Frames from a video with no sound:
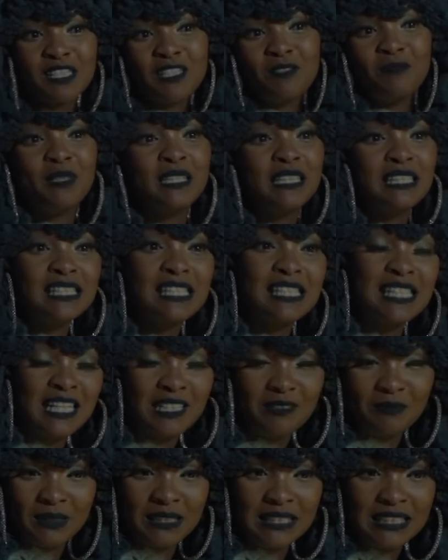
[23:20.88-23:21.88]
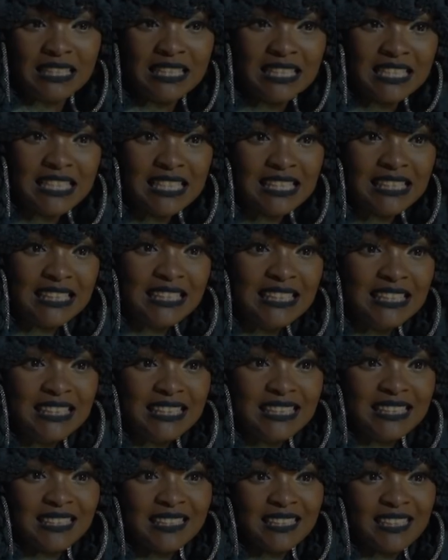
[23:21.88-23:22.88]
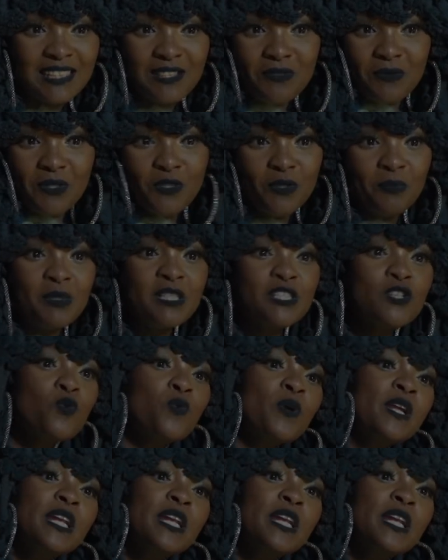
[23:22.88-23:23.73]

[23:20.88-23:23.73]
busy bee statement. Because when you're busy